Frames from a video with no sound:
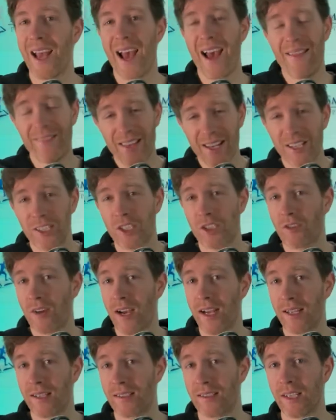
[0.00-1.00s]
And these
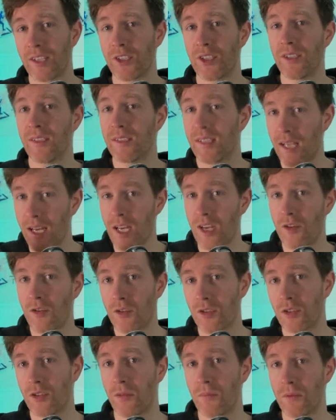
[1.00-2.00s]
training sessions in
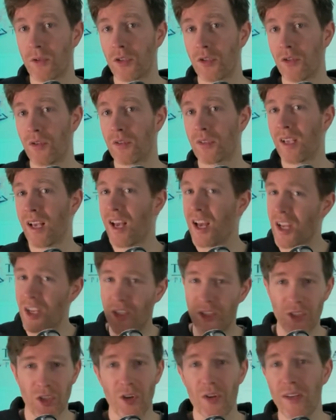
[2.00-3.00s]
your super shoes
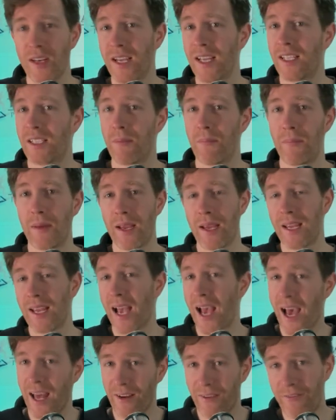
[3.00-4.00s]
don't need to be
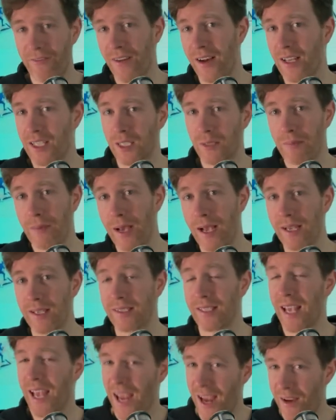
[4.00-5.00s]
at a fast
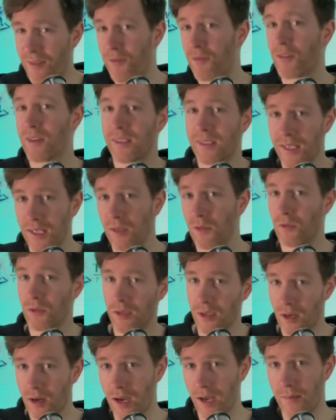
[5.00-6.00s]
pace every single
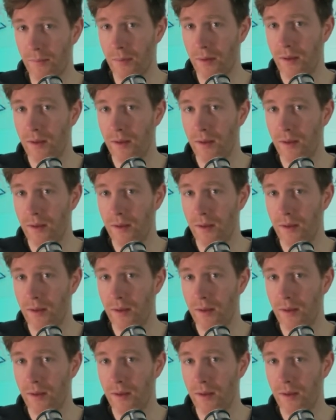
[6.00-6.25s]
time.